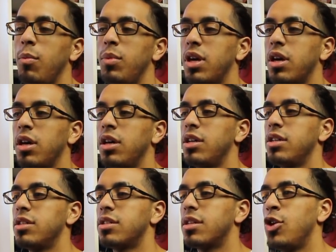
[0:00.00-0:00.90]

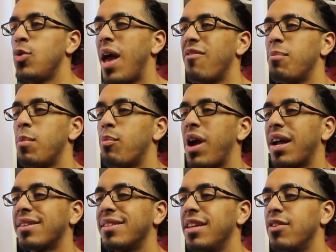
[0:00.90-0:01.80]
because you haven't been
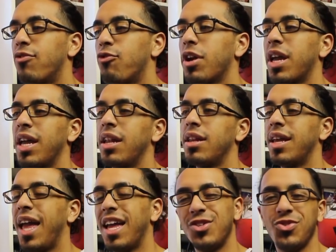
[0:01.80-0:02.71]
practicing your
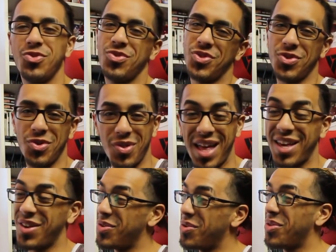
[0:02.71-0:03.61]
freaking genjutsu
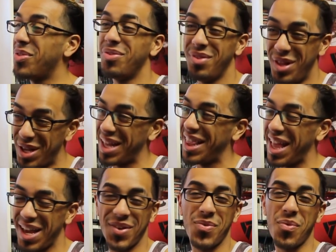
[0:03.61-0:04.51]
like you looking
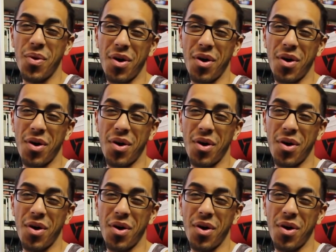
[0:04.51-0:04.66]
like you